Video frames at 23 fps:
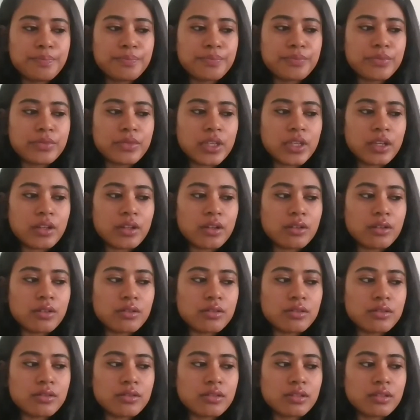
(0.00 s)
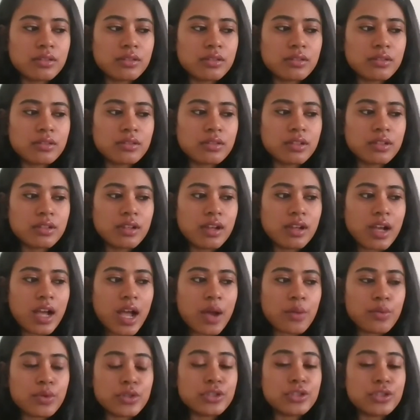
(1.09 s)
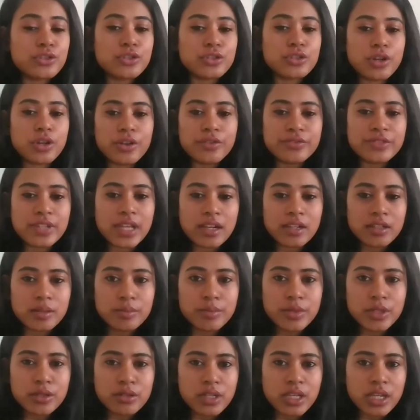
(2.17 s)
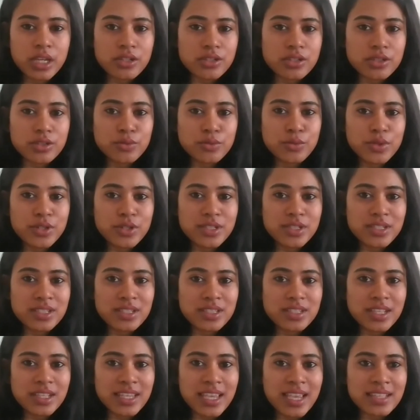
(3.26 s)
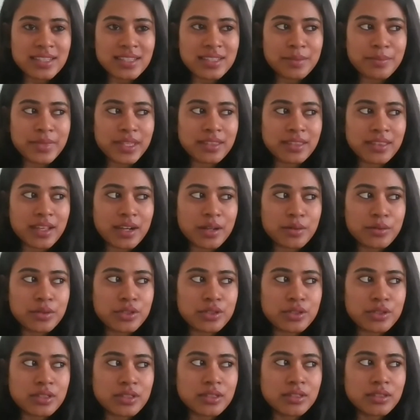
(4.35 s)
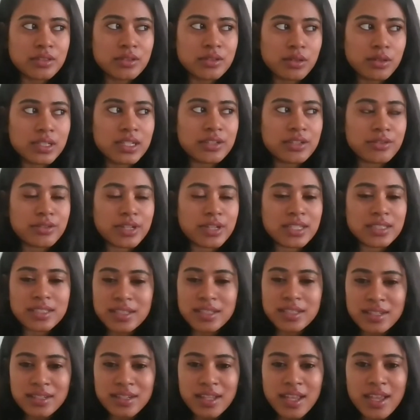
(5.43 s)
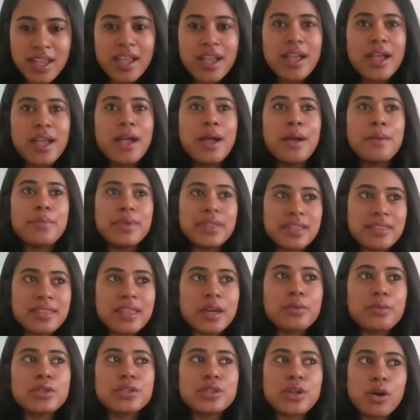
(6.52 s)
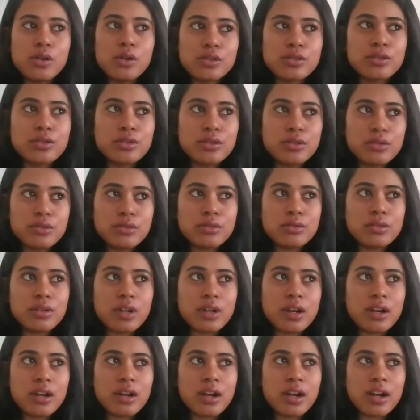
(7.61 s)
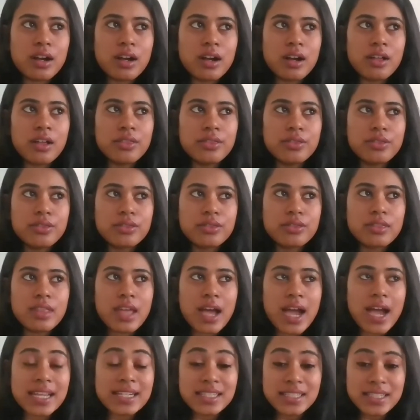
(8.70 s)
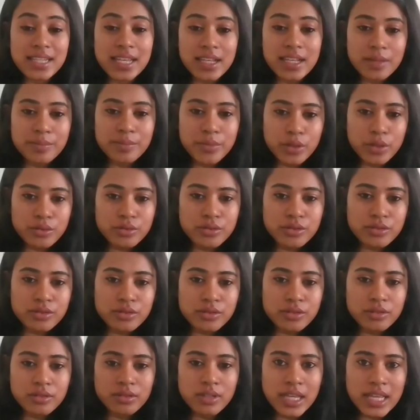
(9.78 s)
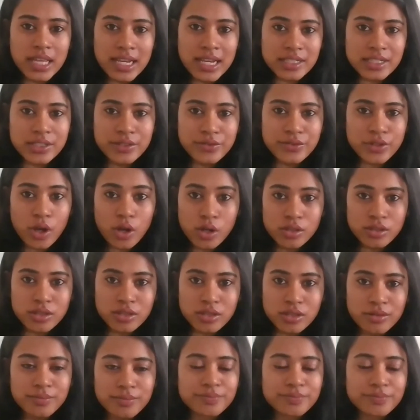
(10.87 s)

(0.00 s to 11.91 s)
you know I wasn't sure if telecommunication was again something that I was totally interested in. But then that was also, uh, I did take up those electives also.